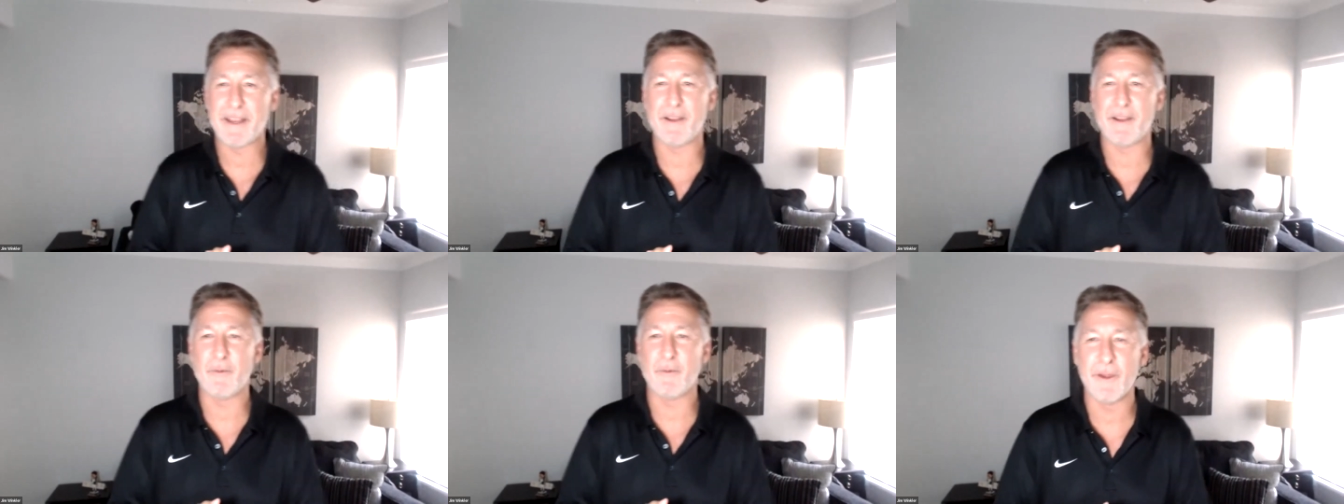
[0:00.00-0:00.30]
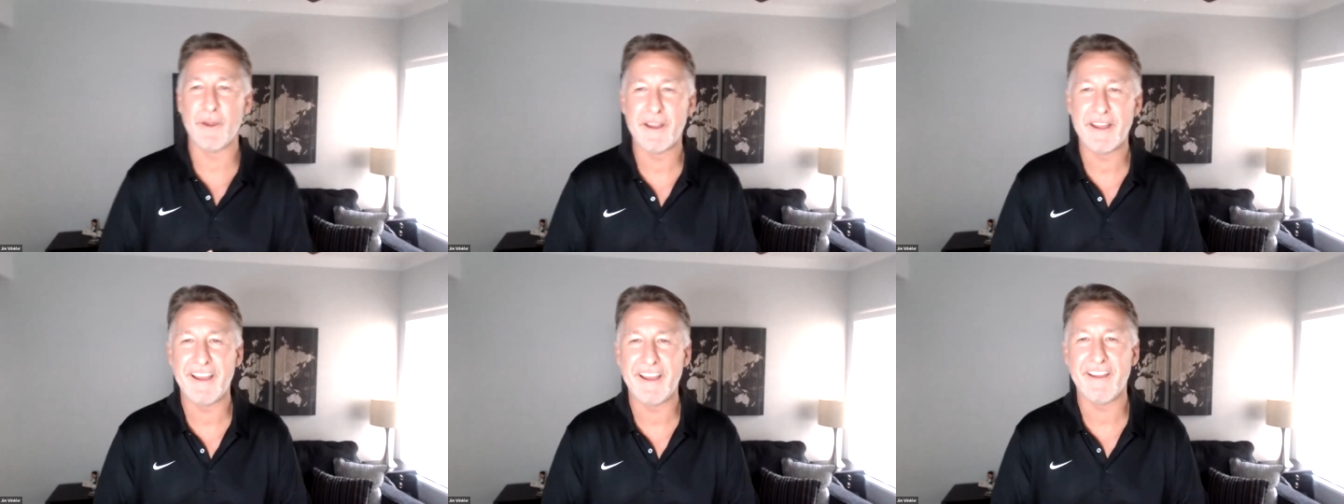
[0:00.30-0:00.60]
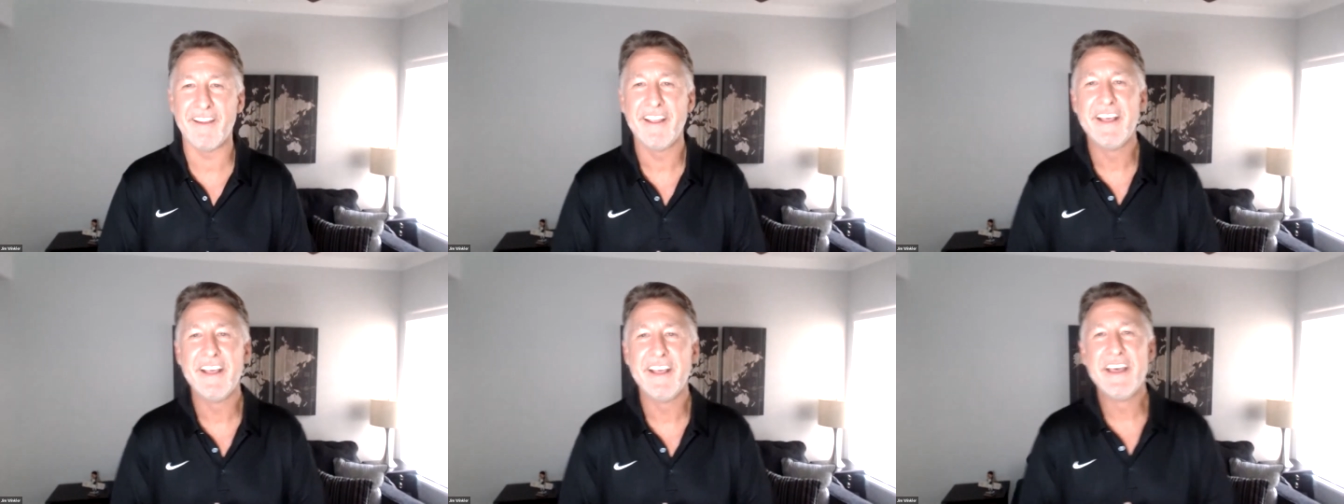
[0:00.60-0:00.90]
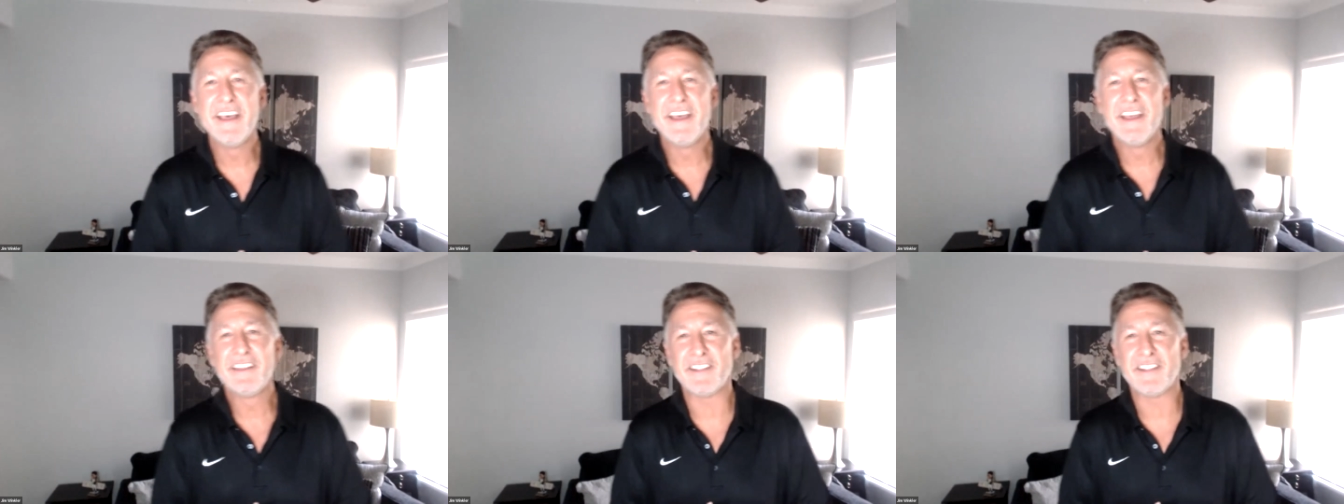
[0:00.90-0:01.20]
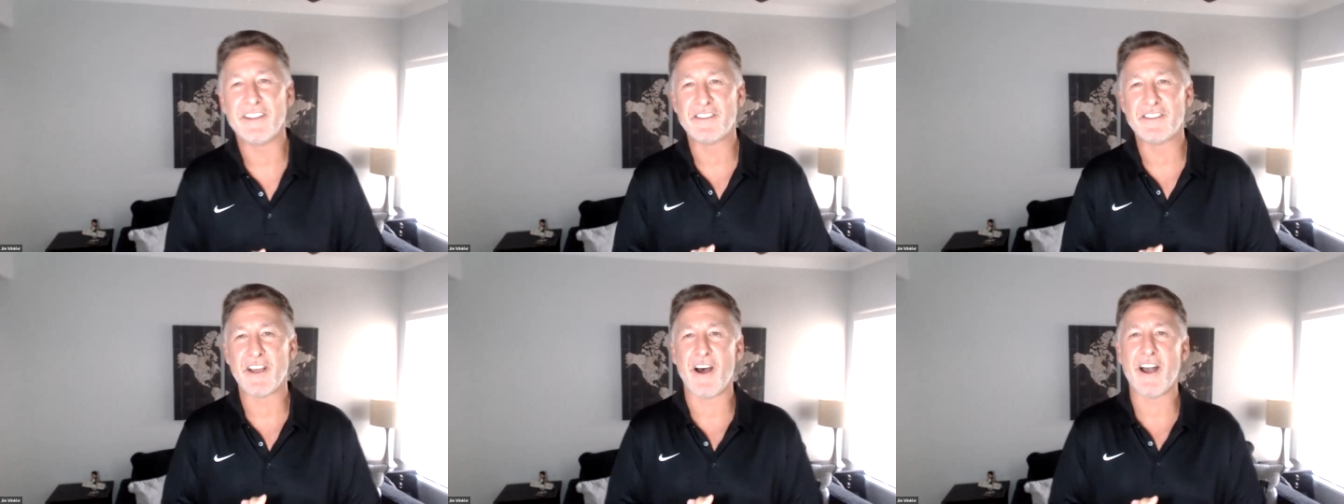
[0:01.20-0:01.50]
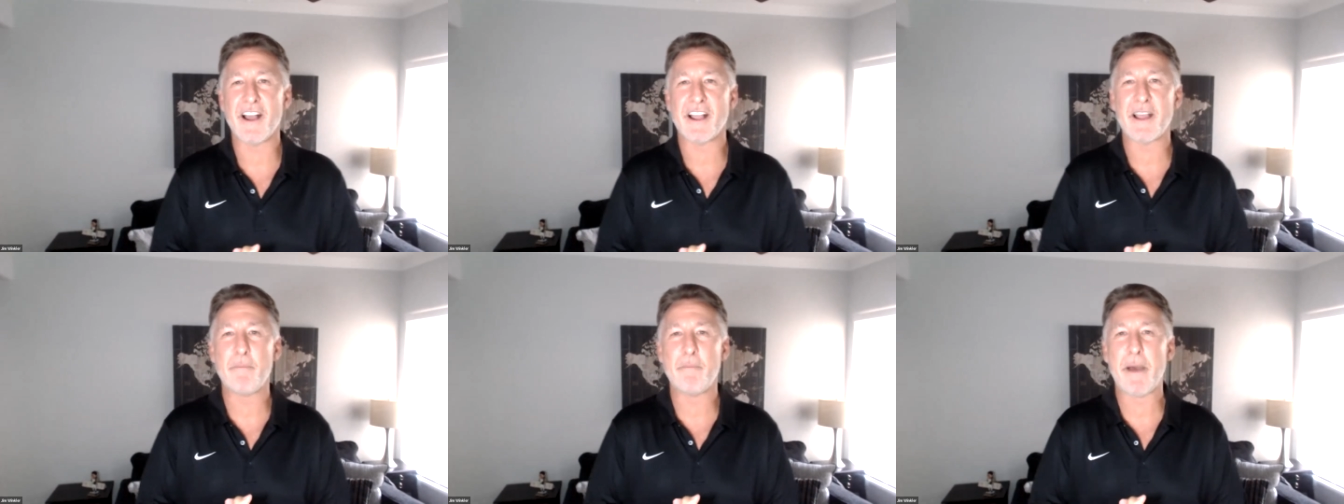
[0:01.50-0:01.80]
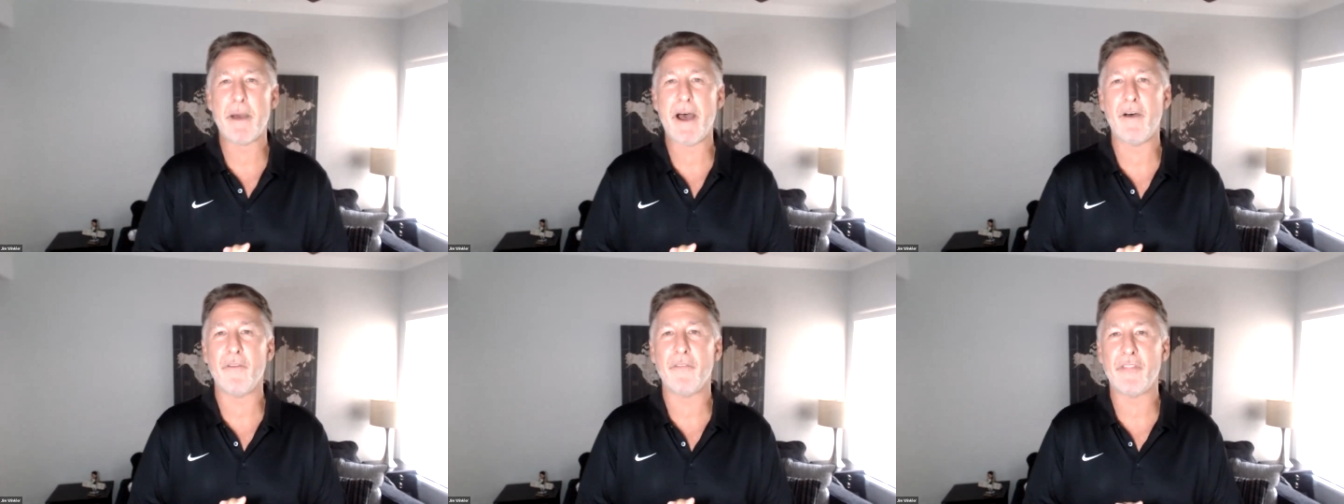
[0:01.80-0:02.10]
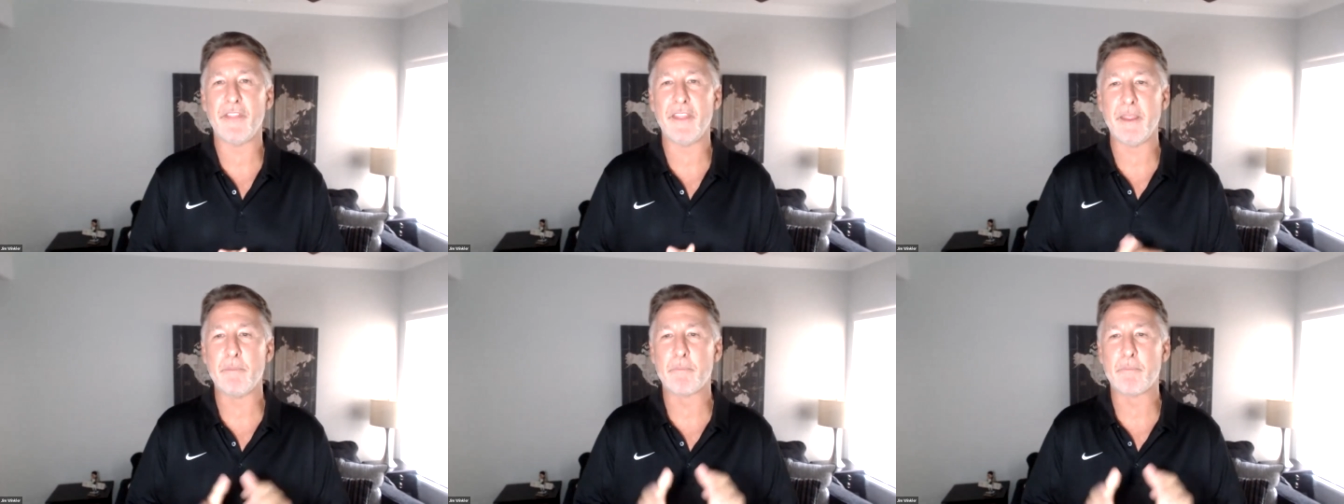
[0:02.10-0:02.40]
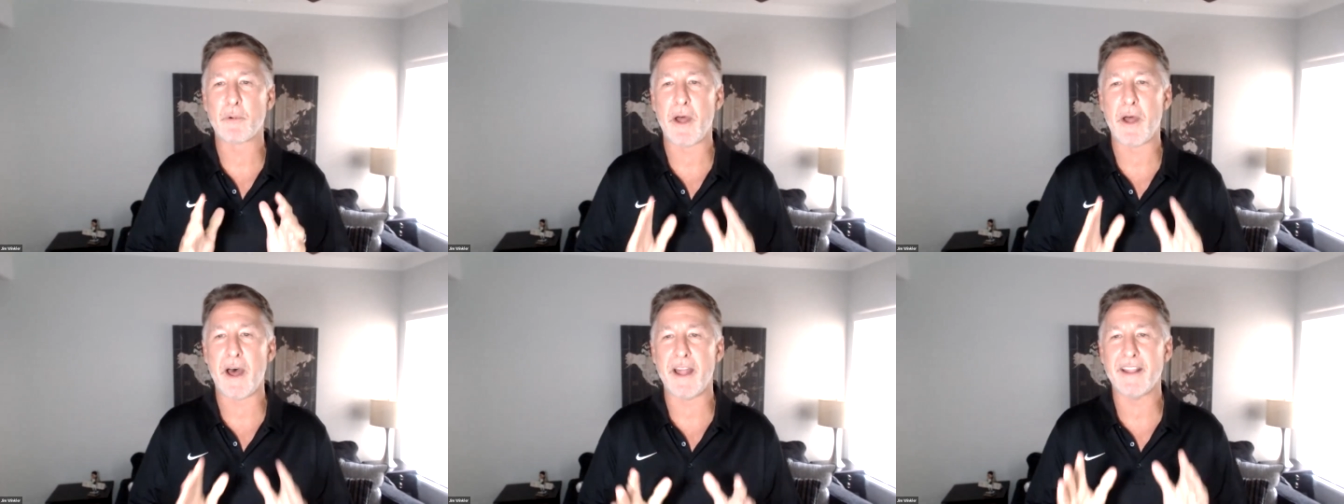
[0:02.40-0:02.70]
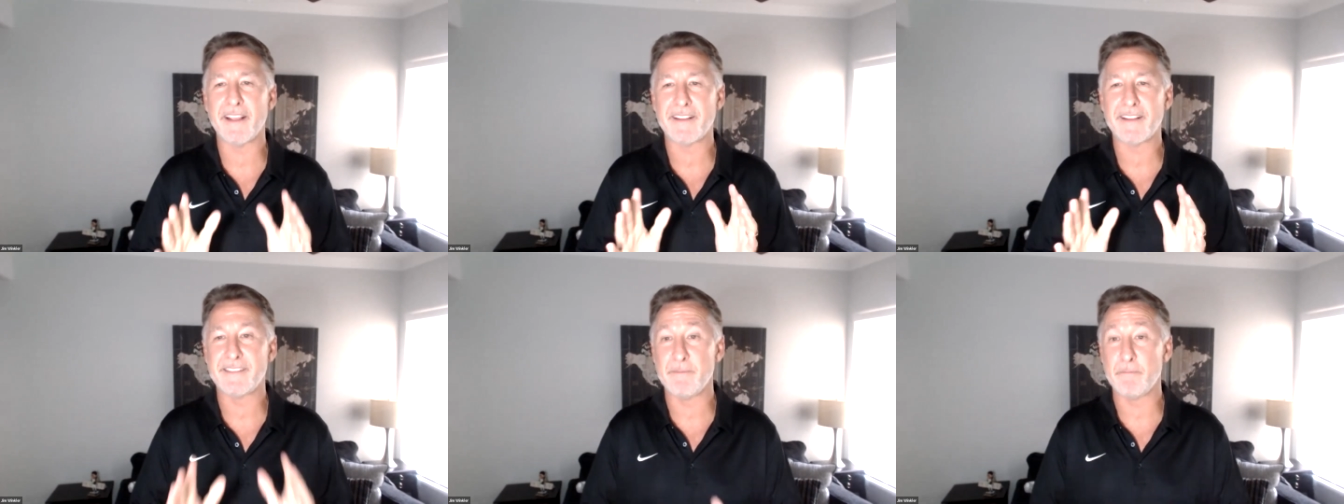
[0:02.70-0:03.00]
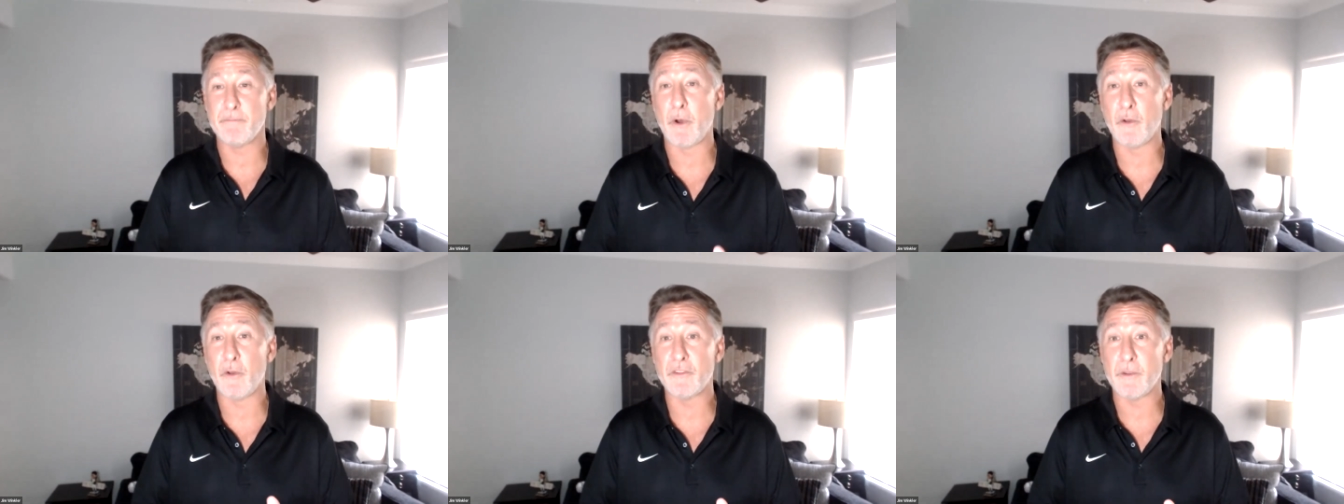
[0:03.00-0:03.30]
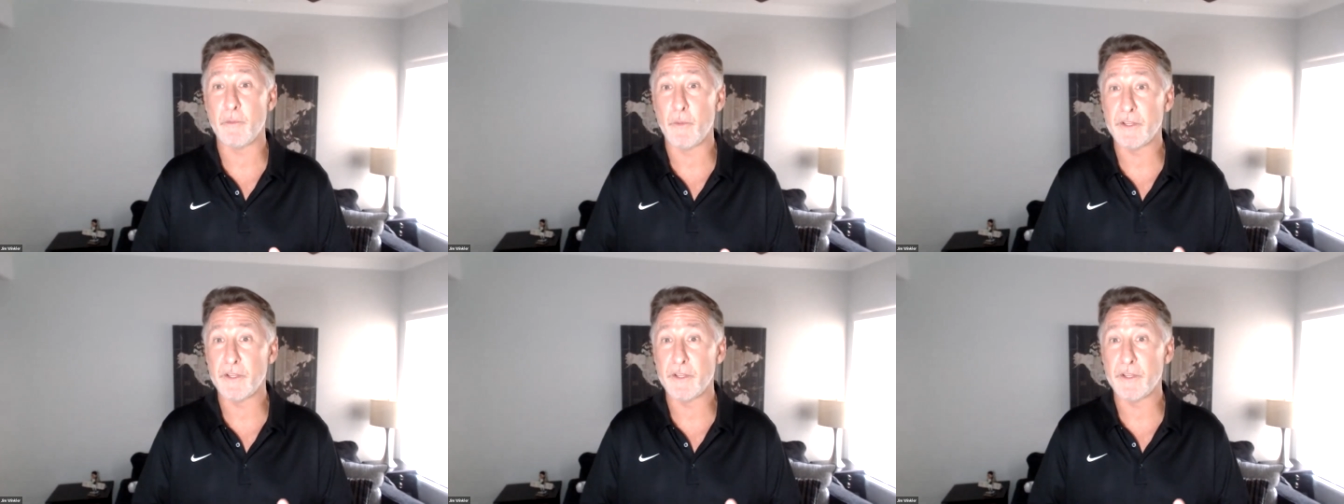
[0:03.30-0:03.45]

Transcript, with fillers: And we're here to talk about the product symposium,